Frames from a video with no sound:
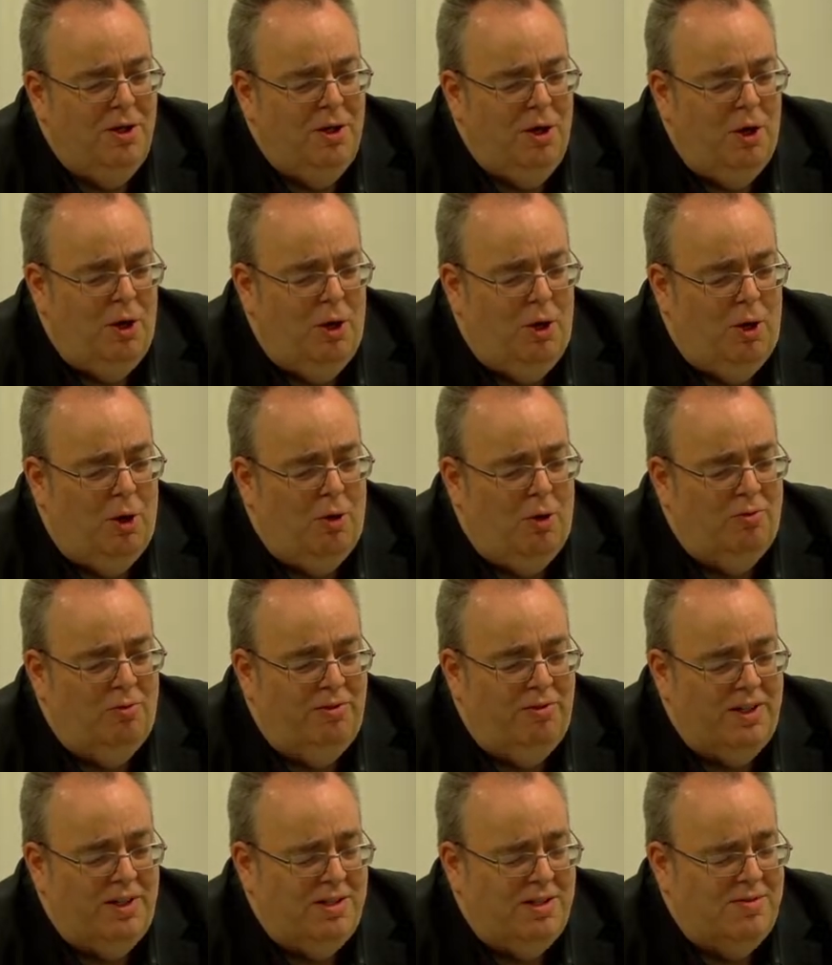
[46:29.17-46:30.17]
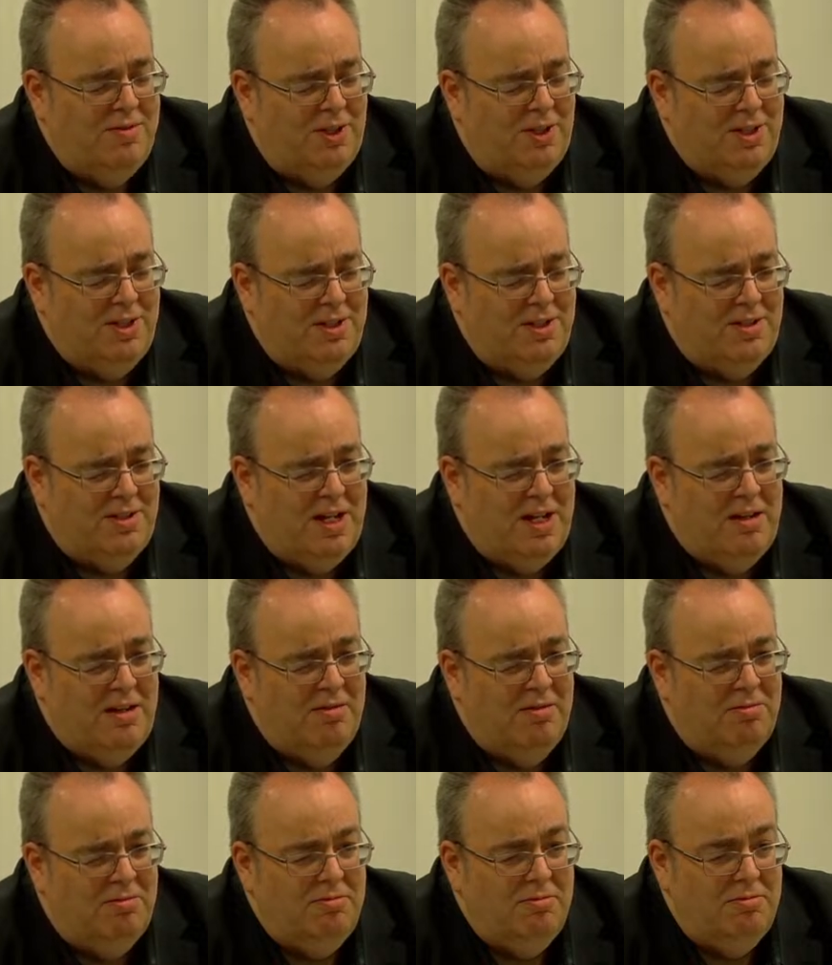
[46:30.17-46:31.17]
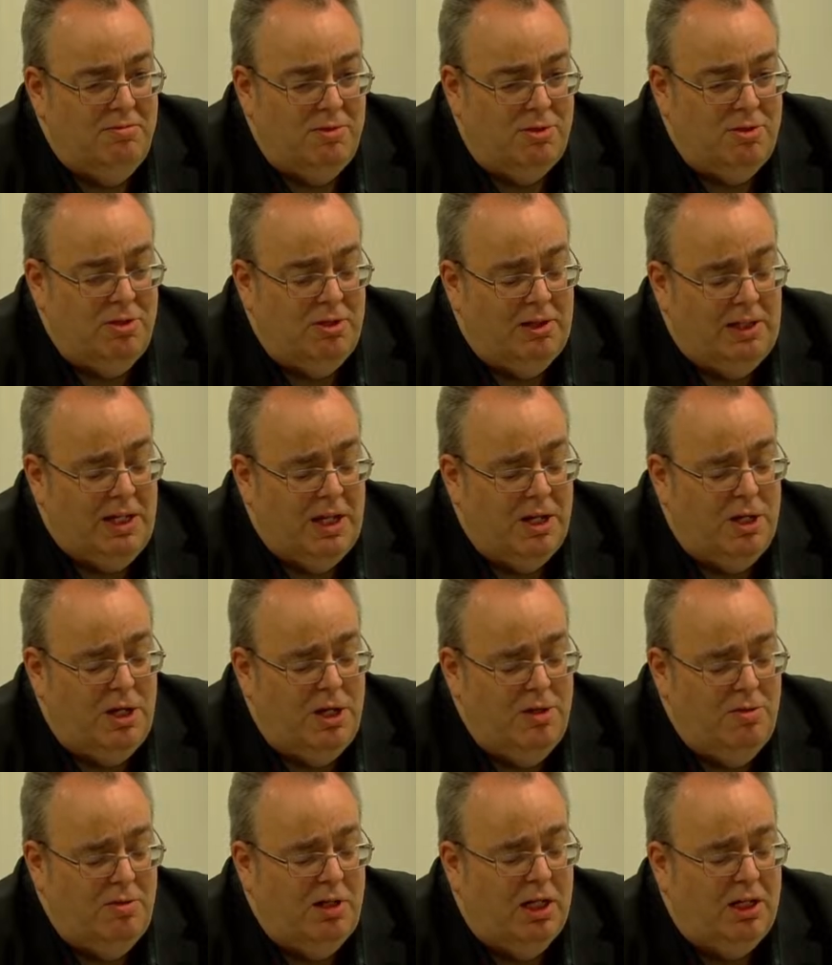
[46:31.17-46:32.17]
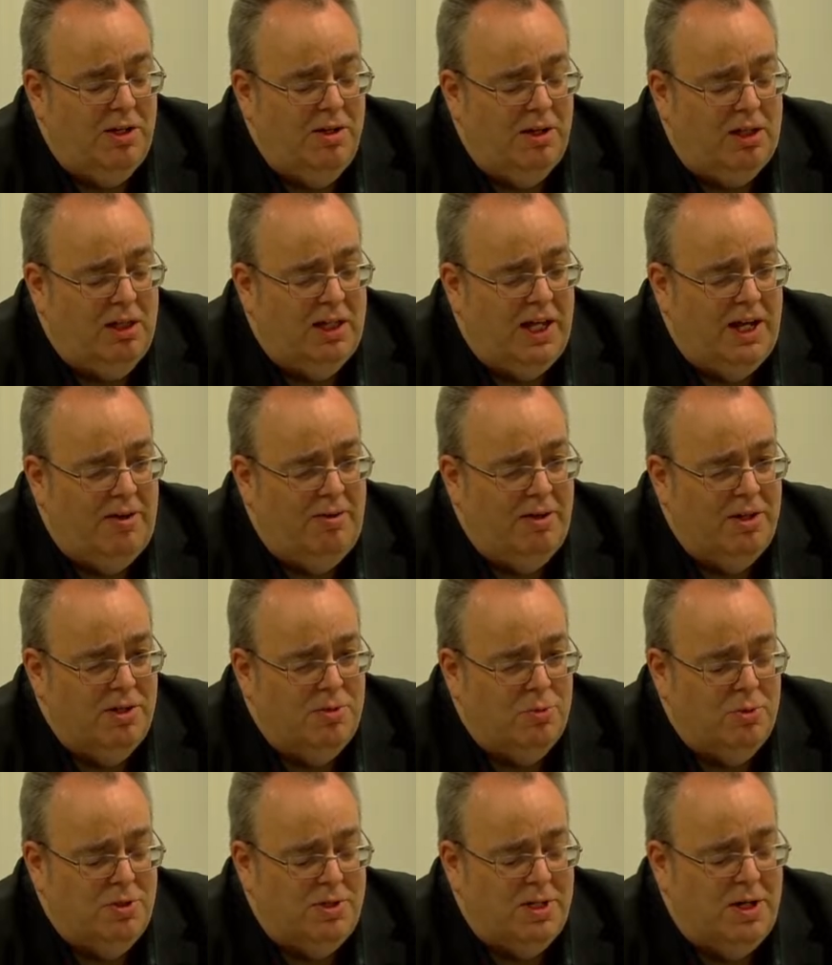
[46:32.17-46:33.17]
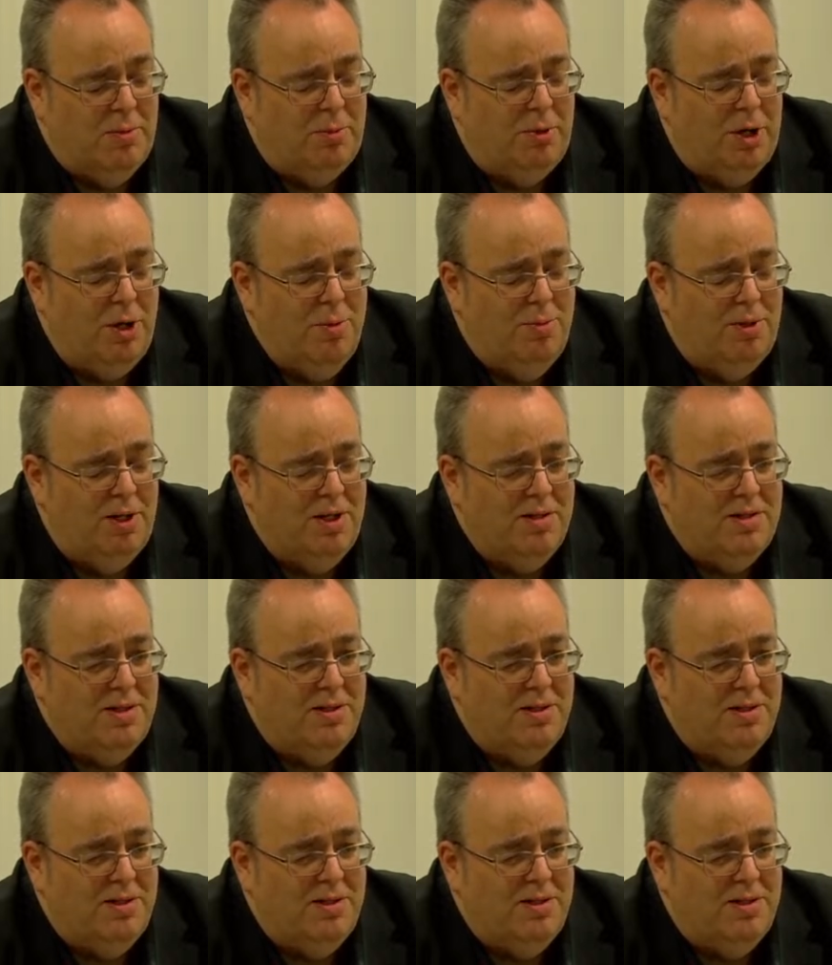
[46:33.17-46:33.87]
of these devices in certainly acute clinical areas was inappropriate.